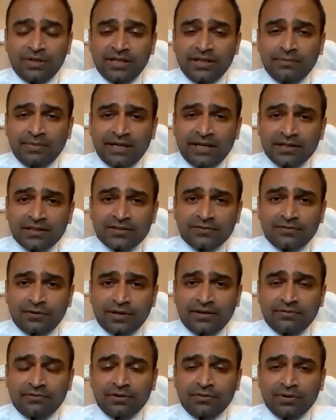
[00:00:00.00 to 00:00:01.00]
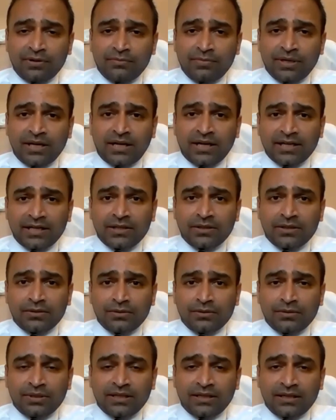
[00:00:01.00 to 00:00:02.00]
but it matters for everyone behind
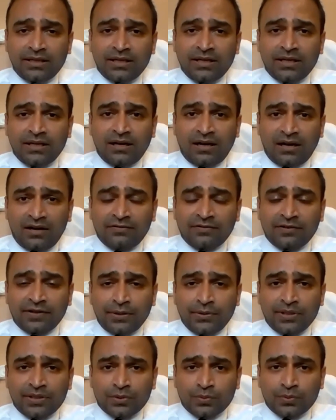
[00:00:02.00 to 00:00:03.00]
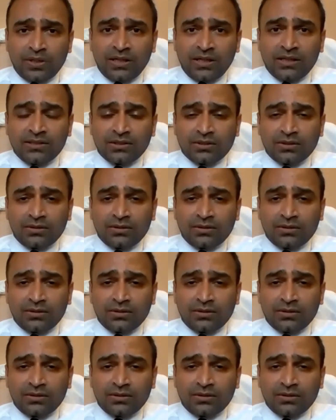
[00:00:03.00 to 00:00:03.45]
you and after you as well.